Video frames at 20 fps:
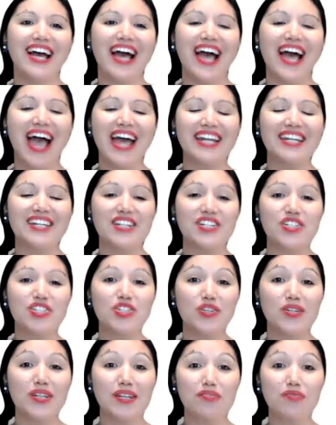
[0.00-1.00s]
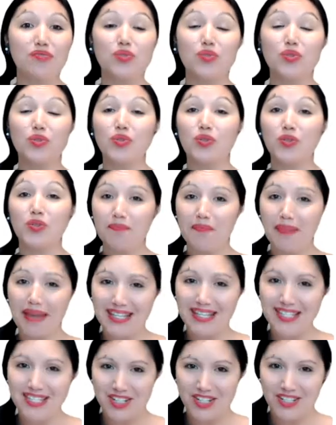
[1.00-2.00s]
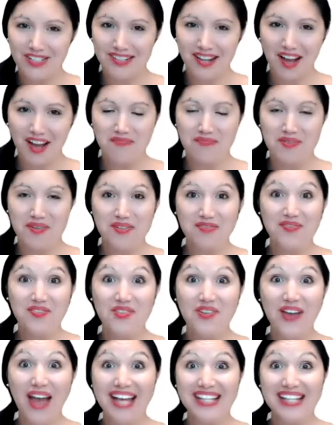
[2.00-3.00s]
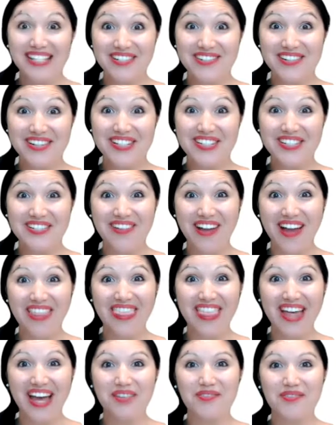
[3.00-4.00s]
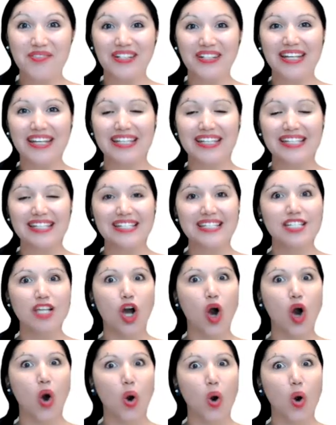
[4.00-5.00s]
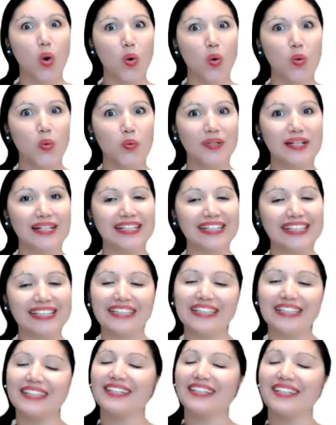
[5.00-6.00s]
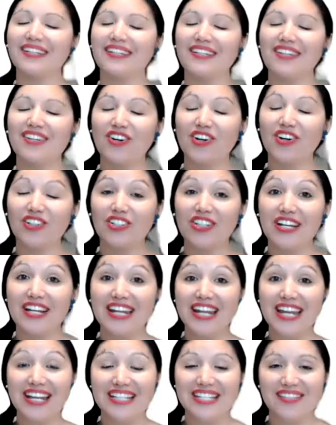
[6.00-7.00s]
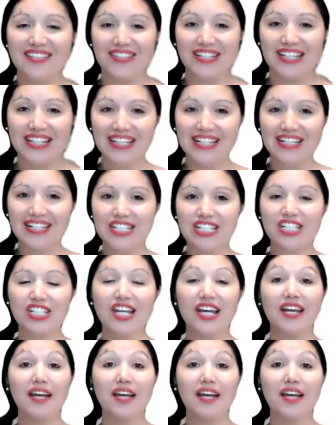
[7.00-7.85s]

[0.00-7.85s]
And je n'ai vu qu'une personne, I've put a few asterisks around that one. It is only, not a negative in English,